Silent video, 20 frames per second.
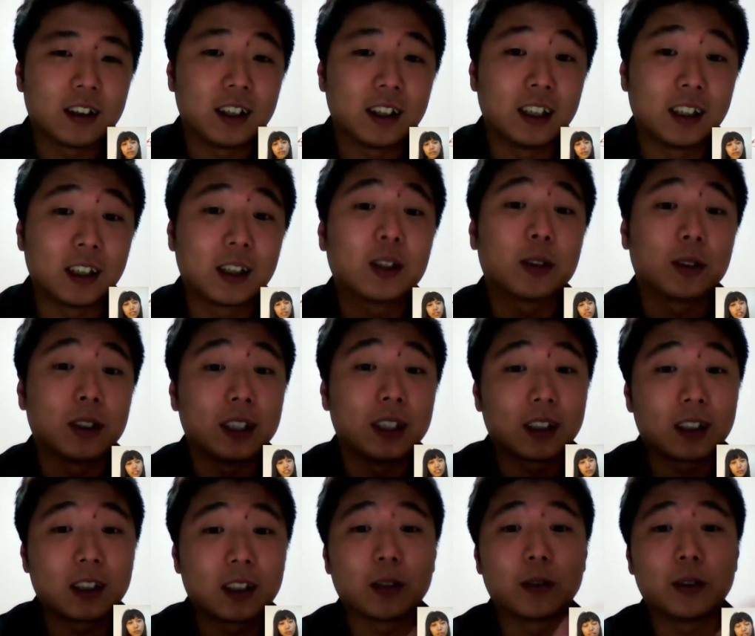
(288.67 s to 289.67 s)
In
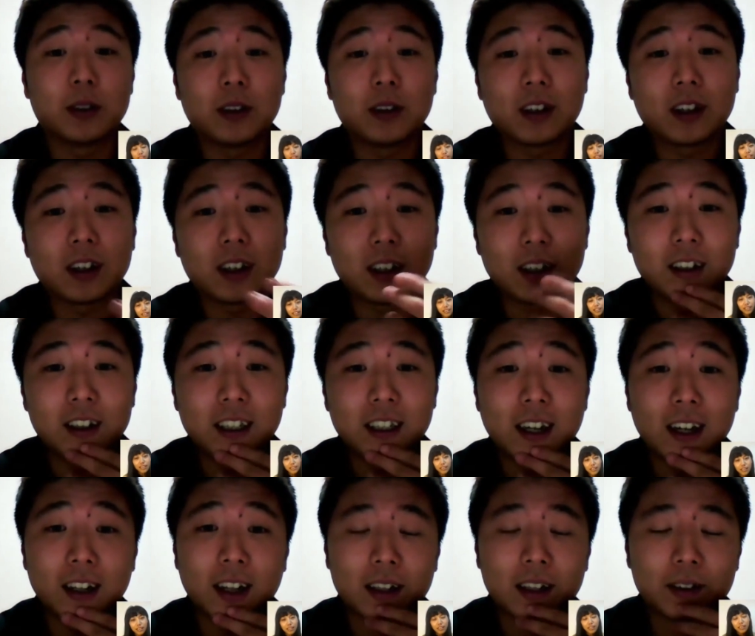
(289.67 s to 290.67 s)
Korea.
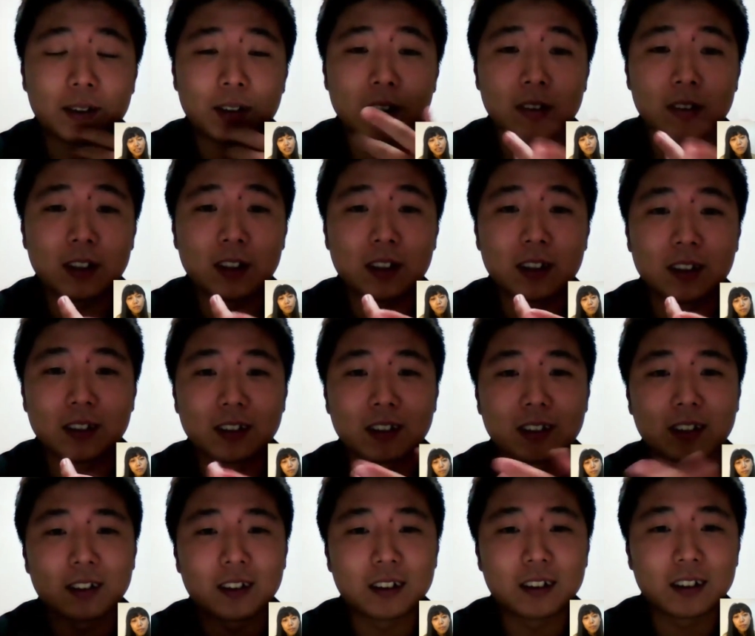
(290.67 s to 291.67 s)
Yeah, a lot of Korean
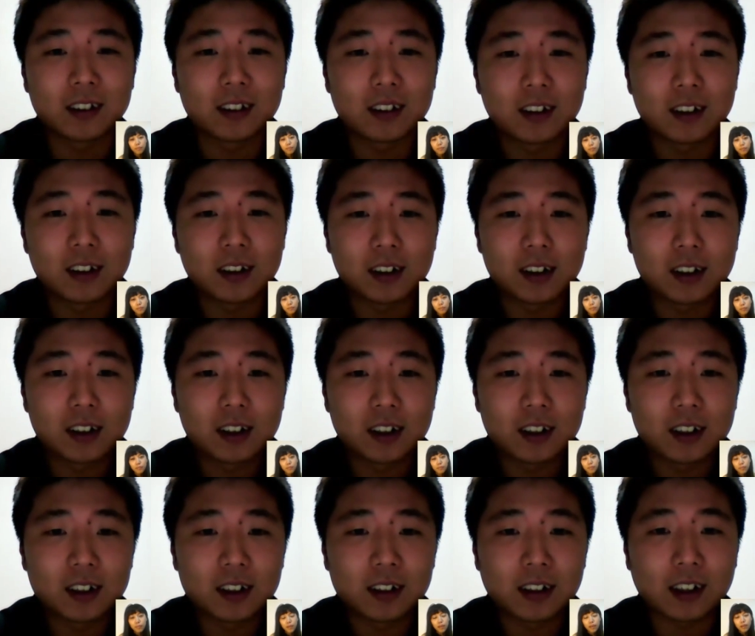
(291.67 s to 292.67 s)
girls.
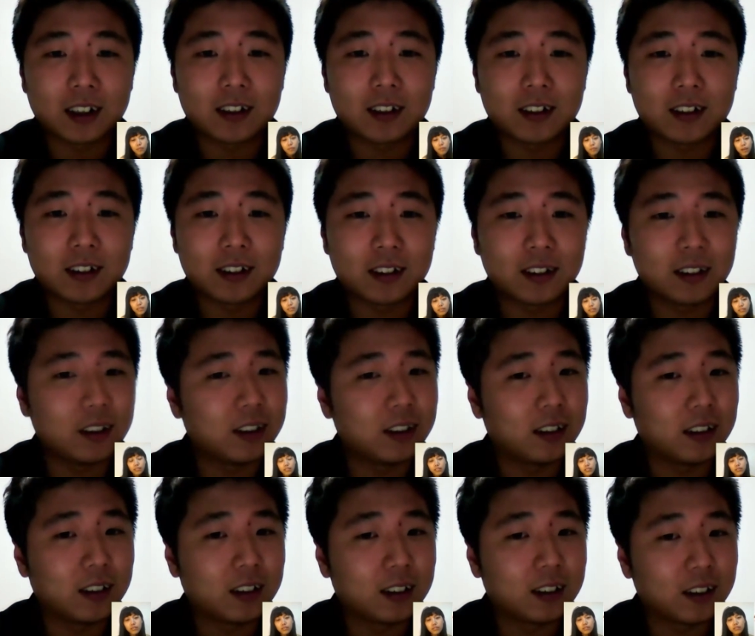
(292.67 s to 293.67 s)
But
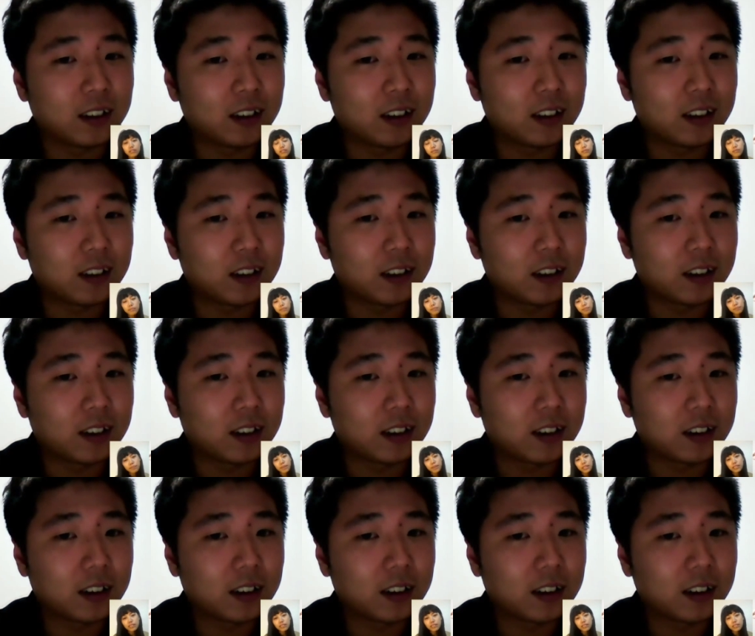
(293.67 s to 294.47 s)
the